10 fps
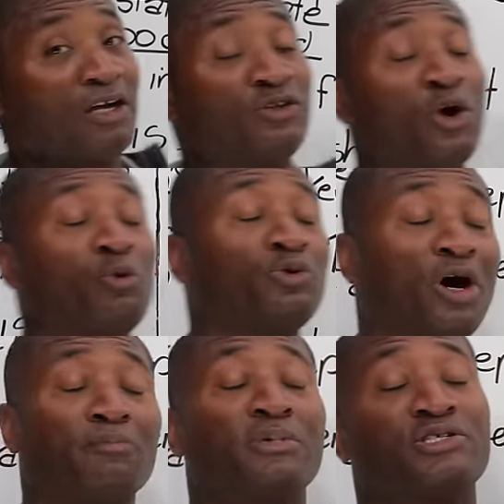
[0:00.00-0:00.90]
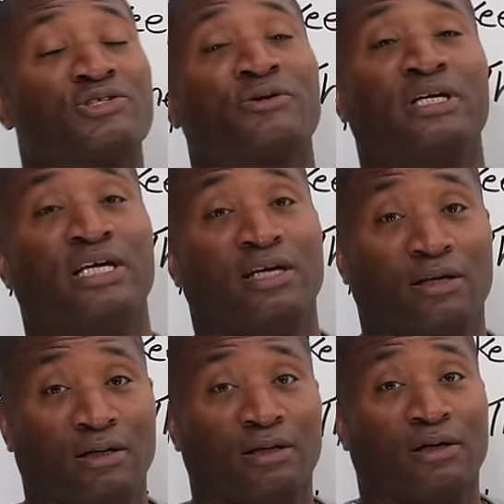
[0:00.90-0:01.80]
No, not Mr.
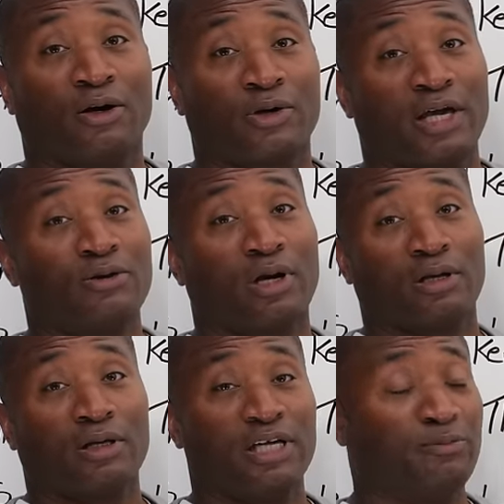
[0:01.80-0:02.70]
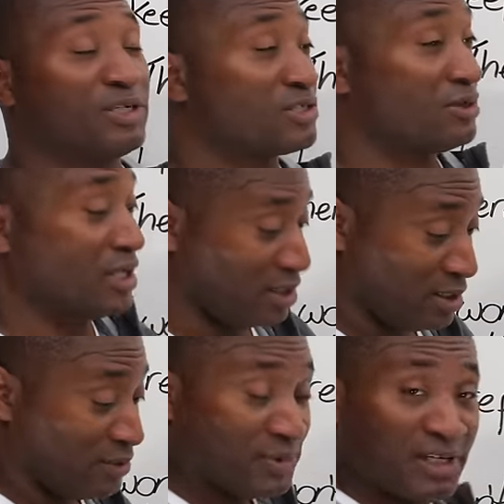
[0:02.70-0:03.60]
E. Okay, you cannot eat Mr. E.
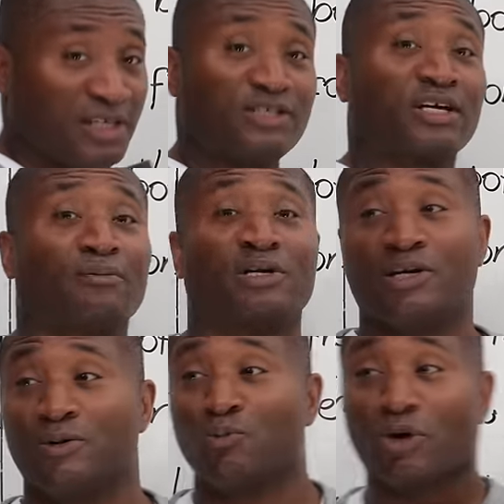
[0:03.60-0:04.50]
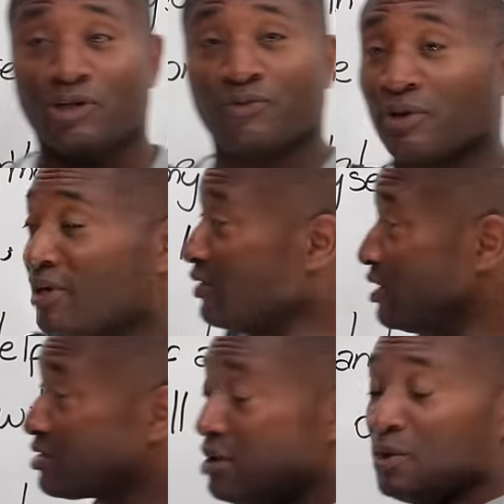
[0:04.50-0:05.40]
He needs to come, he works for a living.
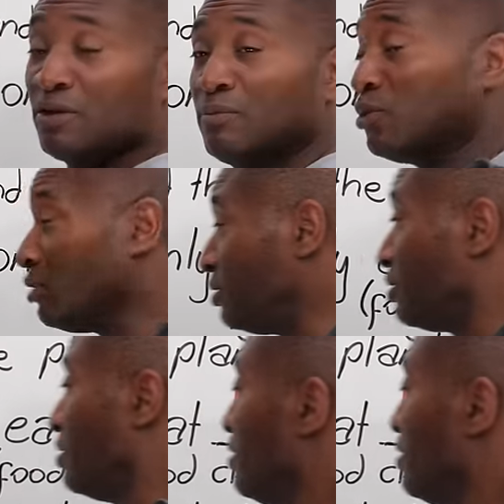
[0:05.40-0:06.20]
He's gonna be on the board.